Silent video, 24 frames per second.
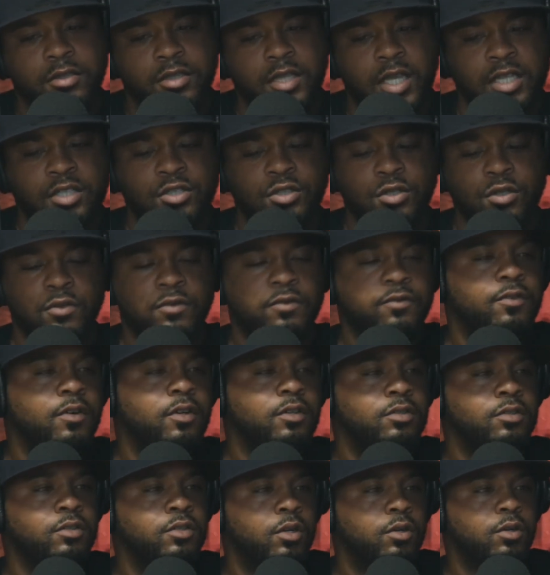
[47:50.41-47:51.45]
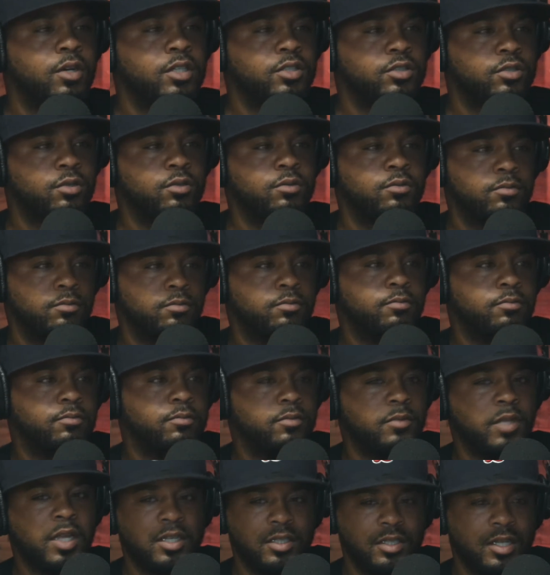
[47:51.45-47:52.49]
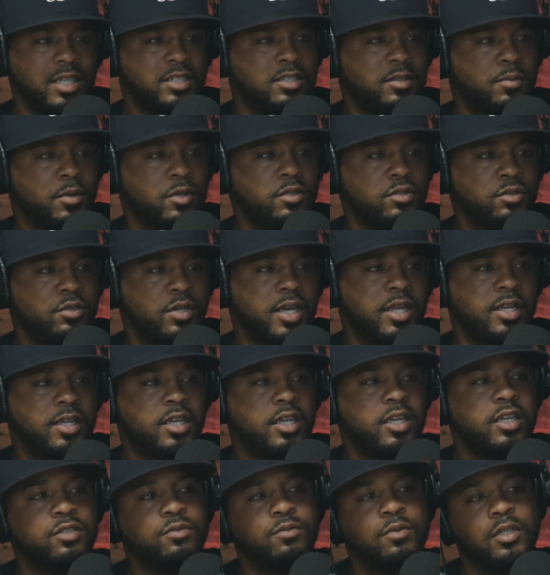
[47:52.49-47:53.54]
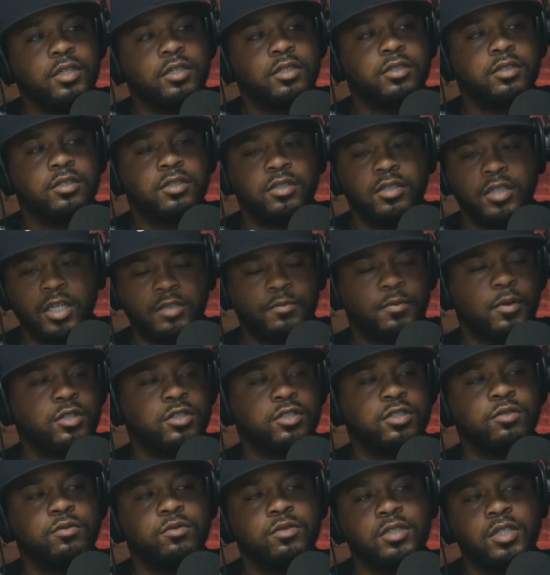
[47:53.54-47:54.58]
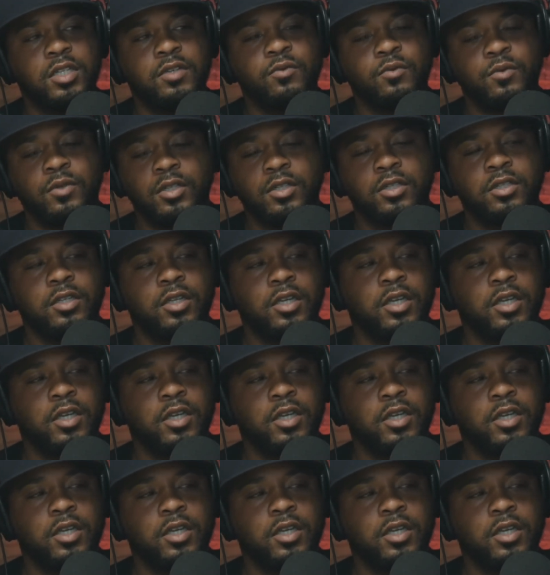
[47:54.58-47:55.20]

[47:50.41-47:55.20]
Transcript: that's your first. You know that's your that that's the person you had kids with. Right. This person you was living with.